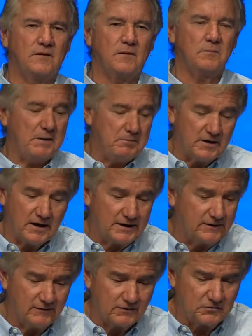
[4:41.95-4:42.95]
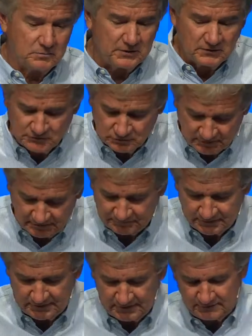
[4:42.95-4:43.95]
Maybe not even the spiritual
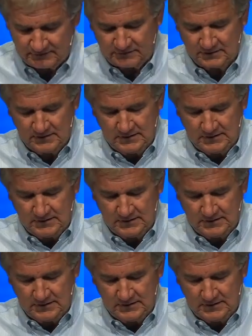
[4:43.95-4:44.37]
giftedness.